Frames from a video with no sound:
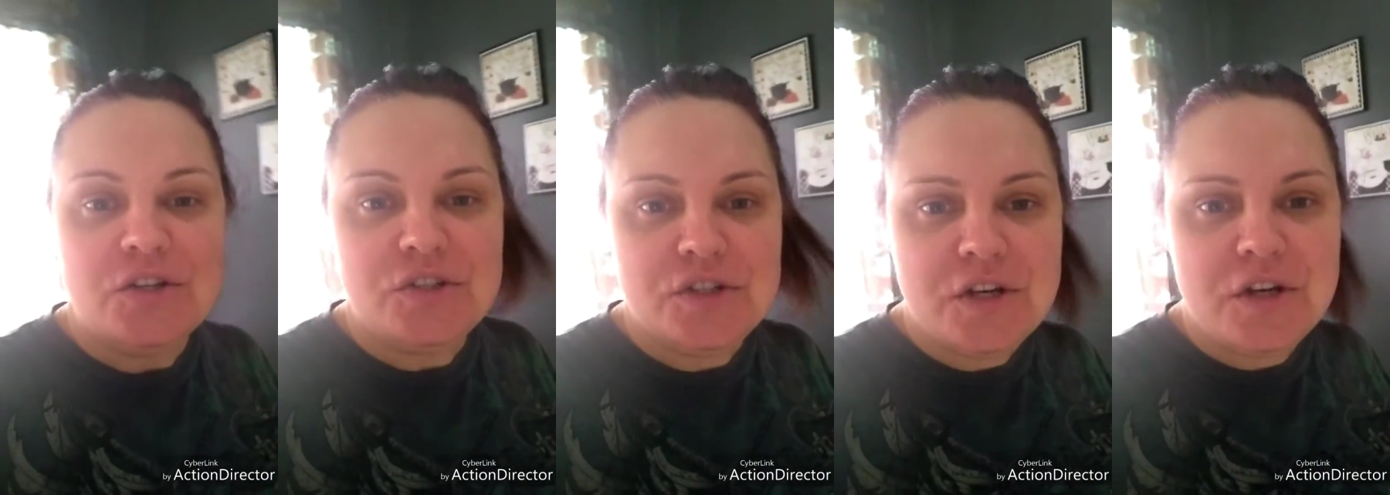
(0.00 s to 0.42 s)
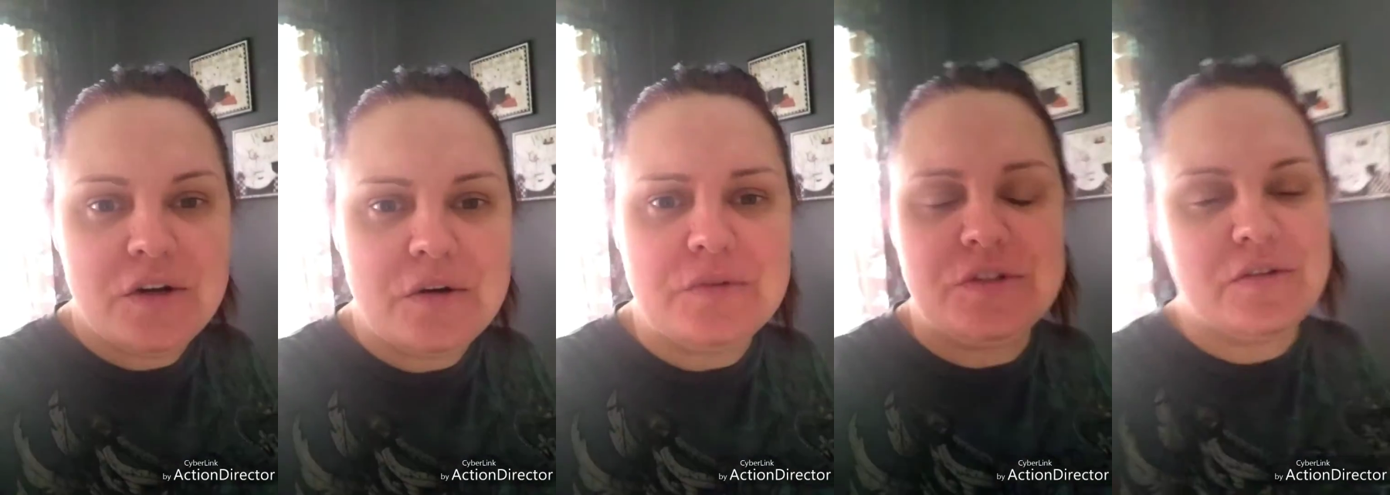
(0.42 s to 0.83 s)

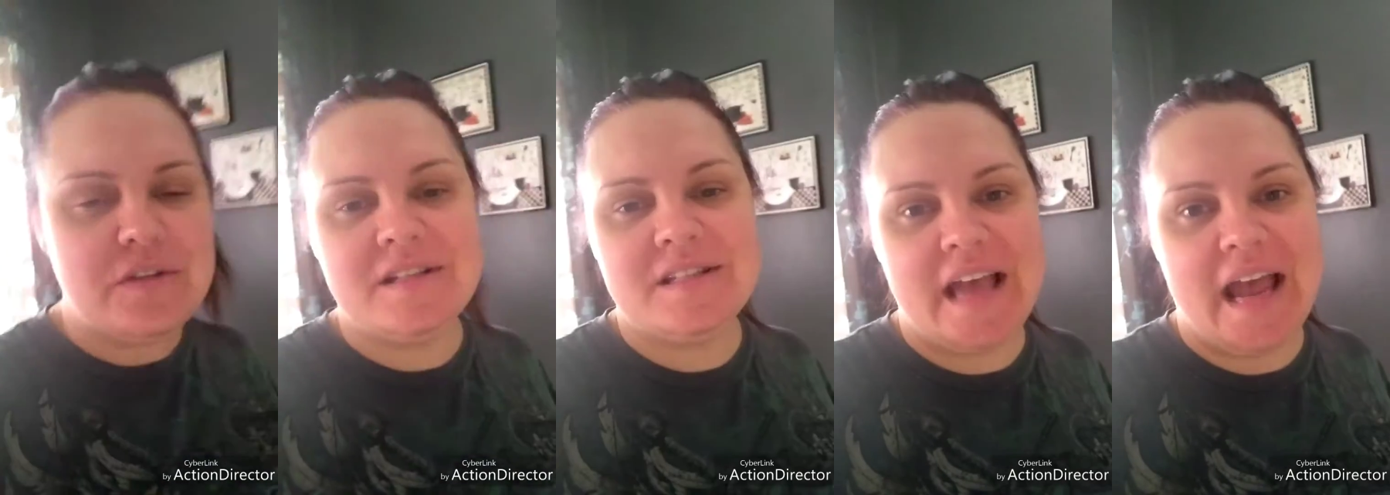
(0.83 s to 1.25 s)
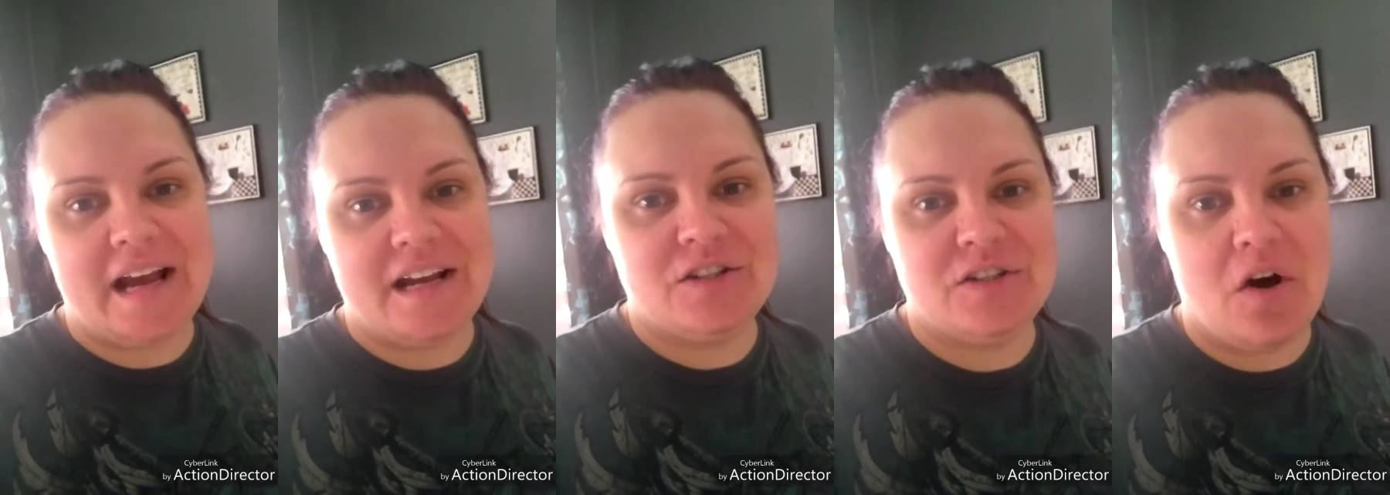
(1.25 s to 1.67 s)
to do this thing
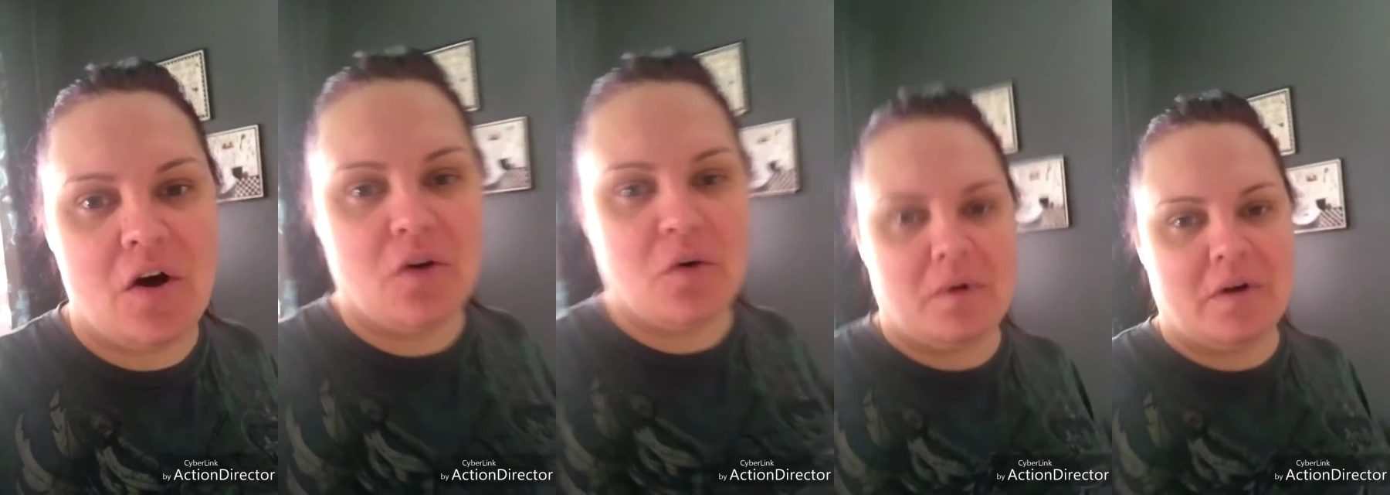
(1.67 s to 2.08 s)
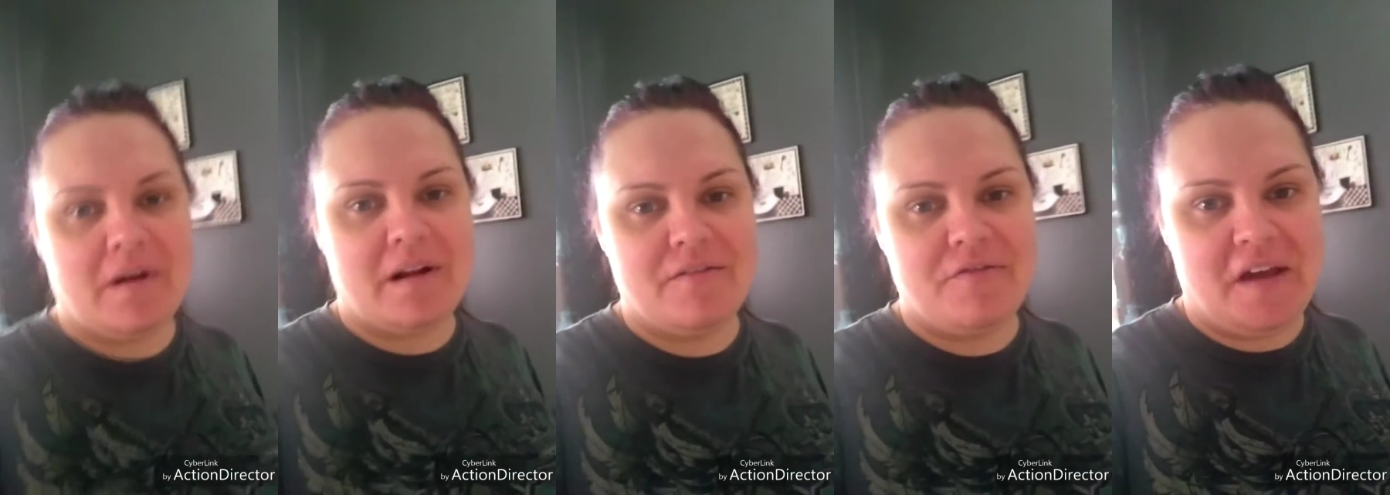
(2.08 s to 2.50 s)
I saw going
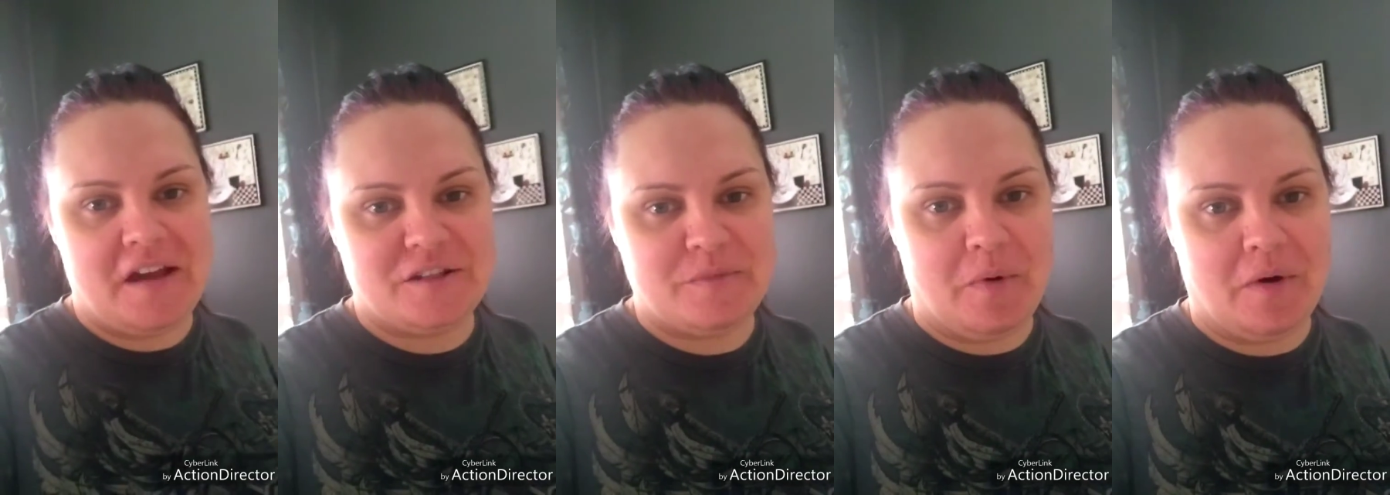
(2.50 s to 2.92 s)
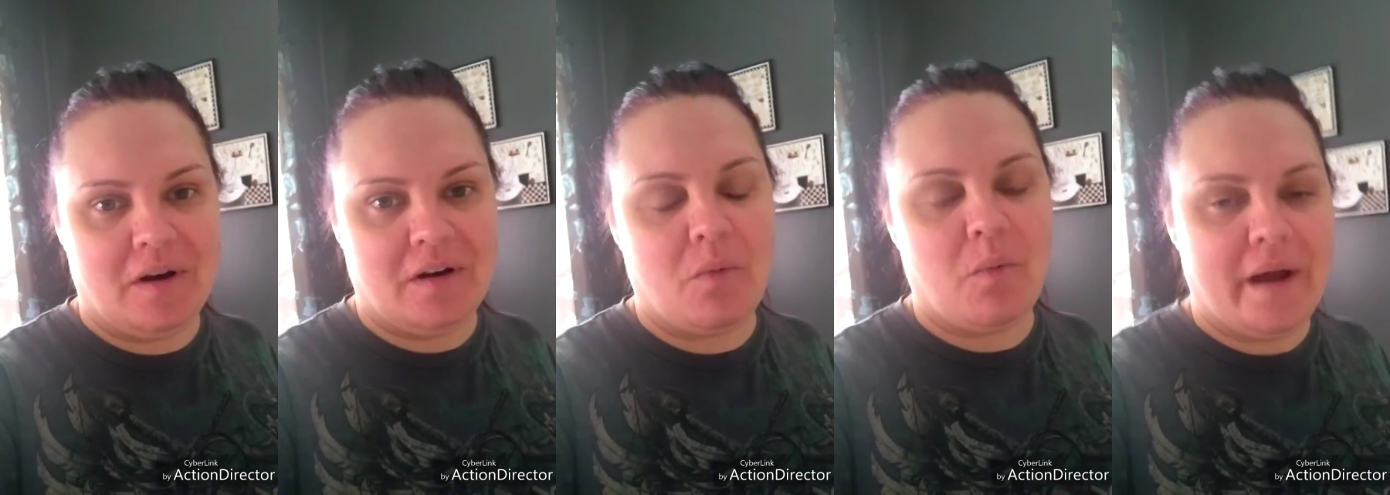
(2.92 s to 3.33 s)
around on
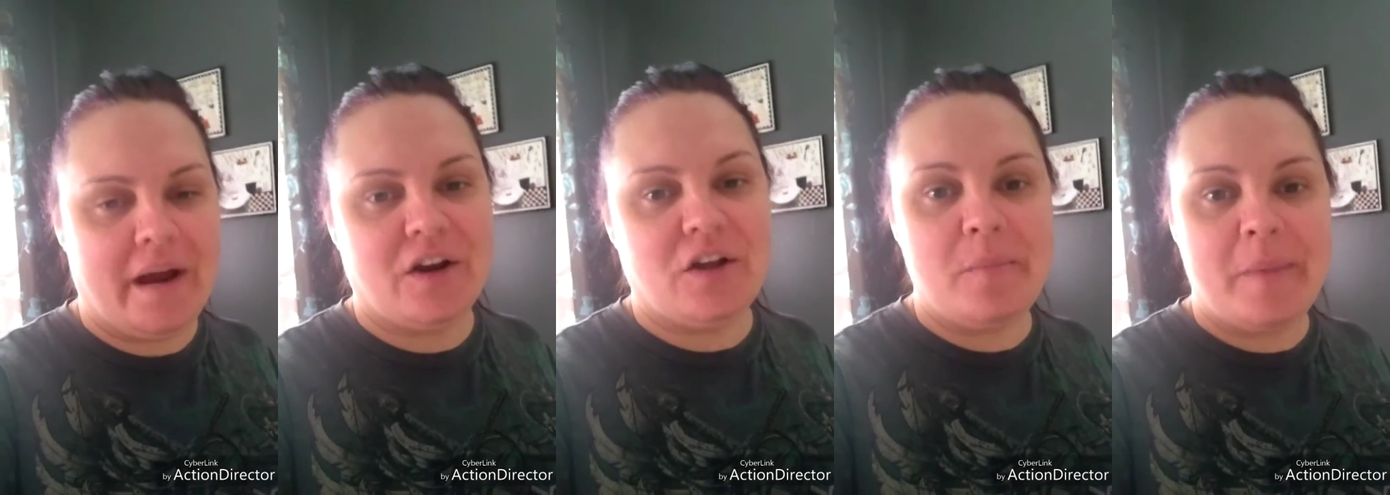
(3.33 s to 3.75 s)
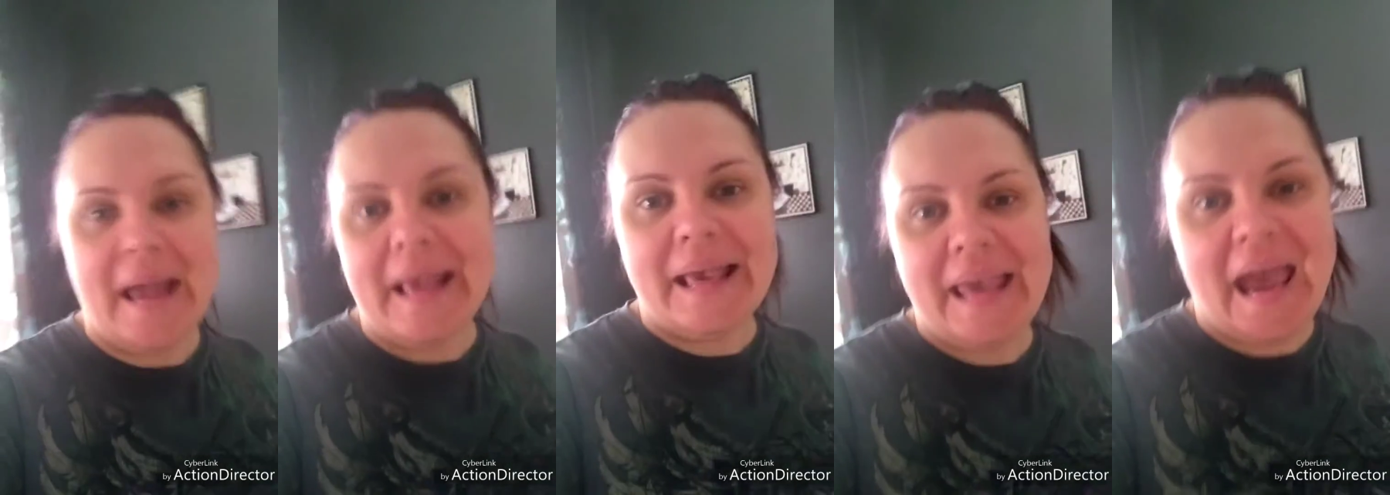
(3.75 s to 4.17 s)
Facebook where you bake
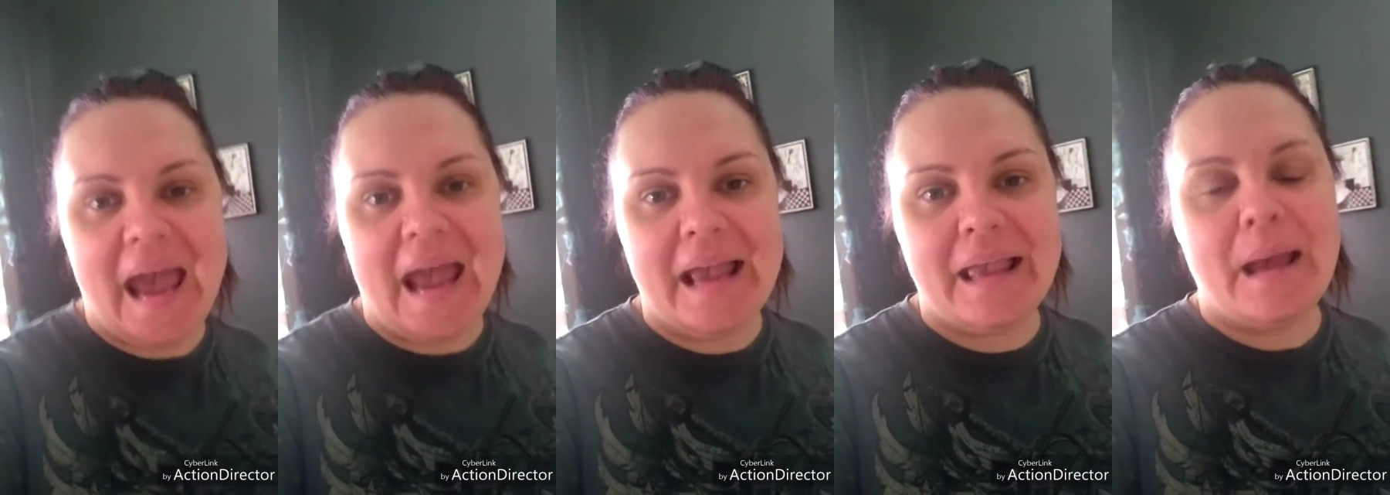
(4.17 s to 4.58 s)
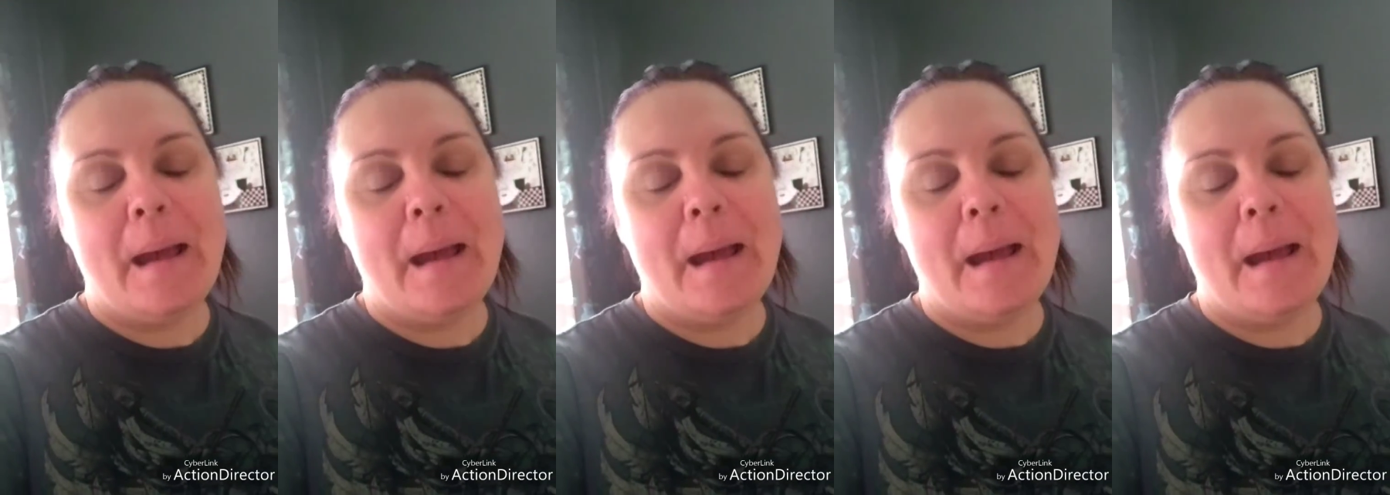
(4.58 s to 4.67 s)
a cake,